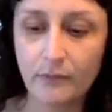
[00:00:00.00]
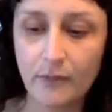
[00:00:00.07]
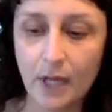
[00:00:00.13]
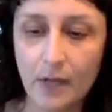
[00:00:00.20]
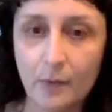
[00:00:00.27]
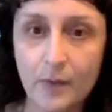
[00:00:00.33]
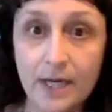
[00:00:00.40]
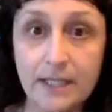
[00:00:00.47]

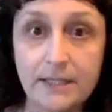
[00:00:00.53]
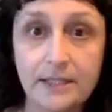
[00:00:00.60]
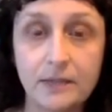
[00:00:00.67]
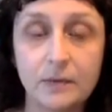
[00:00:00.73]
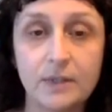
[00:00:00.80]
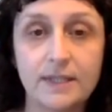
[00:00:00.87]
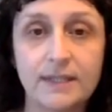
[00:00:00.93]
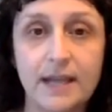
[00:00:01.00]
And what I did
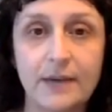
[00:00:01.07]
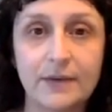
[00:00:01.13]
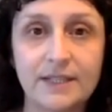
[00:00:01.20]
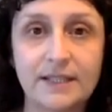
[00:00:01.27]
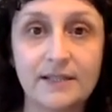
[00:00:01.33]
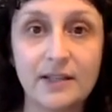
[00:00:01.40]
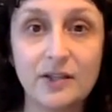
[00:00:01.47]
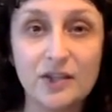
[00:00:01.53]
was I was
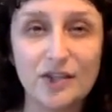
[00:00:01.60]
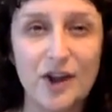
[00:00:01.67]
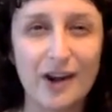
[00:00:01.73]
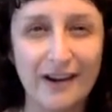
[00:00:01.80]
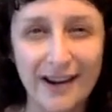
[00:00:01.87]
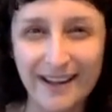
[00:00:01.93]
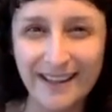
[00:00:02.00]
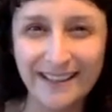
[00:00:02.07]
at
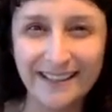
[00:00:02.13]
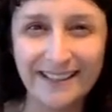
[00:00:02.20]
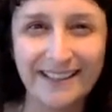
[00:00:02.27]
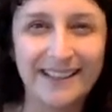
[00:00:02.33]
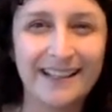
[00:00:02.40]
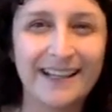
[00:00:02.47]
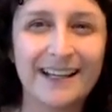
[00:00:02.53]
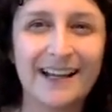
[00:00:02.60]
Solsara.
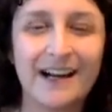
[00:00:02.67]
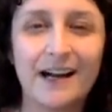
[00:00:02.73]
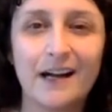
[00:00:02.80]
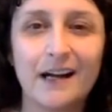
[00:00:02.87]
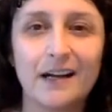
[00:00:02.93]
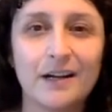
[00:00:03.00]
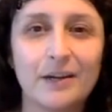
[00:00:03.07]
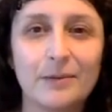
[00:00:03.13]

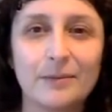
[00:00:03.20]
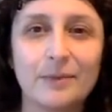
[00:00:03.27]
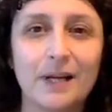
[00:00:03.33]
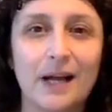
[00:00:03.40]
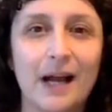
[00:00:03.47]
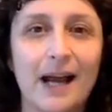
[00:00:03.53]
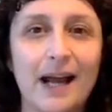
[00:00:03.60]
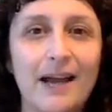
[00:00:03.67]

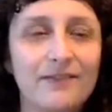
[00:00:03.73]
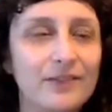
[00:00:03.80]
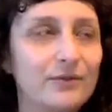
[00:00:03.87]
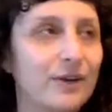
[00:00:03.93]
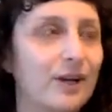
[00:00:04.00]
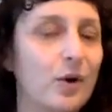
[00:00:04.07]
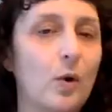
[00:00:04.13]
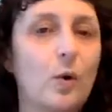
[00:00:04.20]
I have to
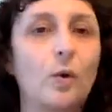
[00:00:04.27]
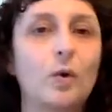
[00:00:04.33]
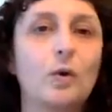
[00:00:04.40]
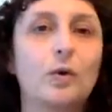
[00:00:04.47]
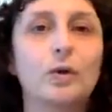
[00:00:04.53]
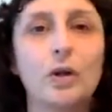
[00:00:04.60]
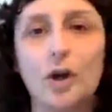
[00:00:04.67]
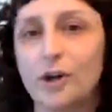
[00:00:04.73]
write a
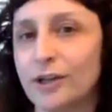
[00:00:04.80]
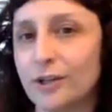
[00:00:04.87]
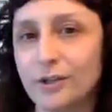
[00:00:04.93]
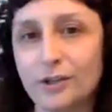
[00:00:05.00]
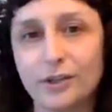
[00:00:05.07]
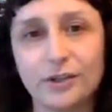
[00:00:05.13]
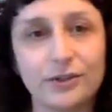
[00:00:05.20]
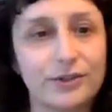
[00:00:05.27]
whole
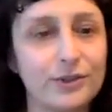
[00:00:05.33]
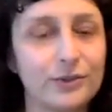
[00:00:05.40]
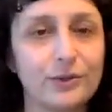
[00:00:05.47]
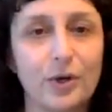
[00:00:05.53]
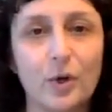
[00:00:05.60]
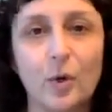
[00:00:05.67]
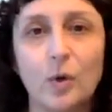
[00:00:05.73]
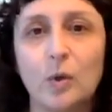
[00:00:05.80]
article or do
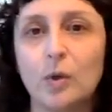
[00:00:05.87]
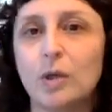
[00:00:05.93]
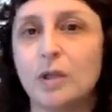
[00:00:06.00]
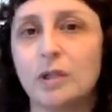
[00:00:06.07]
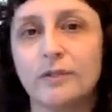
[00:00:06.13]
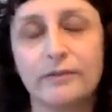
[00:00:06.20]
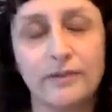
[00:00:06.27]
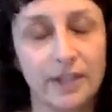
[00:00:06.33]
a
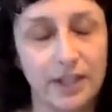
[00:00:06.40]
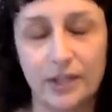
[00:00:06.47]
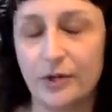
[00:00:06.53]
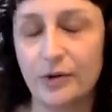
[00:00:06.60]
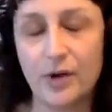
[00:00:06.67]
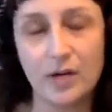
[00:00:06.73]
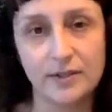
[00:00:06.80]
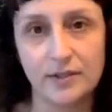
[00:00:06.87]
whole
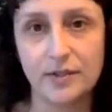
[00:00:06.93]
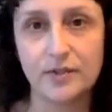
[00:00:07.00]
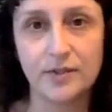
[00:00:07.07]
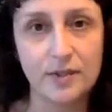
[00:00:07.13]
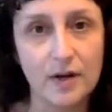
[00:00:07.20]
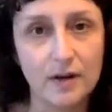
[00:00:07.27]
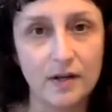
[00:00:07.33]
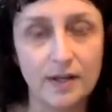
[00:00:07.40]
video on
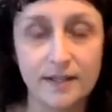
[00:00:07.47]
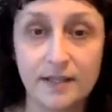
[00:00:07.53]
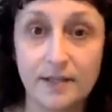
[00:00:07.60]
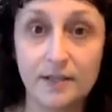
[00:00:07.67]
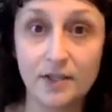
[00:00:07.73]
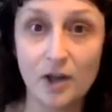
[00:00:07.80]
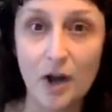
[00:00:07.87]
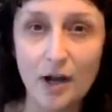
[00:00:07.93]
Solsara because
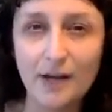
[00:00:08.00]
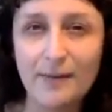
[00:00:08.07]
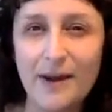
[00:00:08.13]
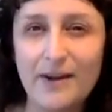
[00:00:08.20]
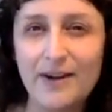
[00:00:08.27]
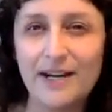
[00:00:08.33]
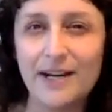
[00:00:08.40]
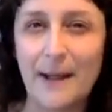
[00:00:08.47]
I talk
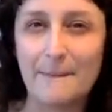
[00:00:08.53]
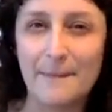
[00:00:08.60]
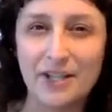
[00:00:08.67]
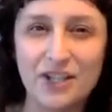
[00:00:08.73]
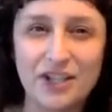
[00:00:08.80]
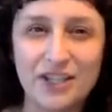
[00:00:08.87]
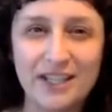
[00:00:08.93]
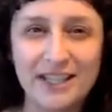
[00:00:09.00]
about it and I
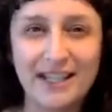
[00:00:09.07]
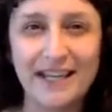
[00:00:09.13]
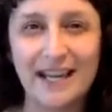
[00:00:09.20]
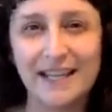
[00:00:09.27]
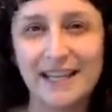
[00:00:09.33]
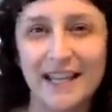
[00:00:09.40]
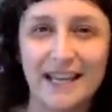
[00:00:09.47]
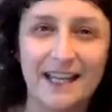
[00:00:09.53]
mention it
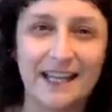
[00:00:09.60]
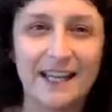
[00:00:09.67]
and